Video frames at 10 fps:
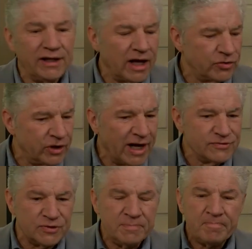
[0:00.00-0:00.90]
Dr.
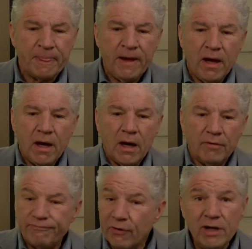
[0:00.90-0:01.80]
Gossard,
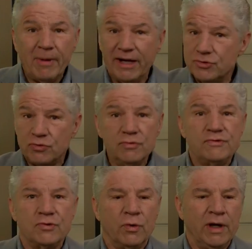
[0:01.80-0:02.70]
a friend of mine, true
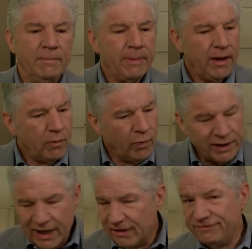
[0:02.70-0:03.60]
story, went
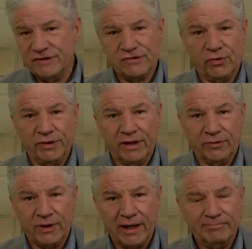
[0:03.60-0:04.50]
and got a physical the
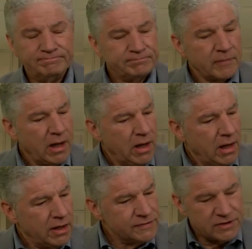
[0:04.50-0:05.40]
other day.
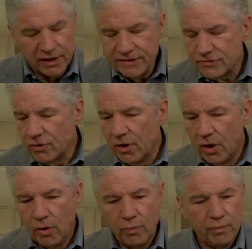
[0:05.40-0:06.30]
His
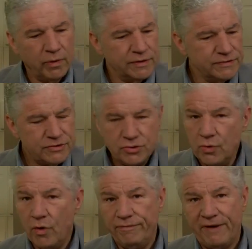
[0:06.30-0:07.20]
cholesterol was
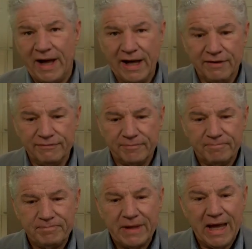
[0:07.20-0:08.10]
205,
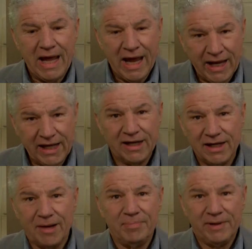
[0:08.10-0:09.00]
and he
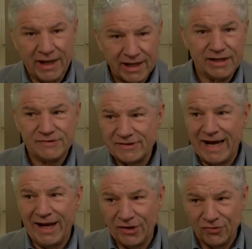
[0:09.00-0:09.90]
ended up getting a
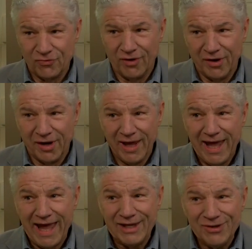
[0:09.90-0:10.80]
statin drug.
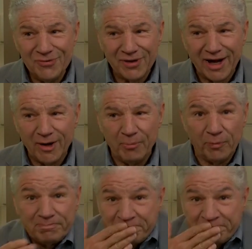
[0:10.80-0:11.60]
And you and I are both,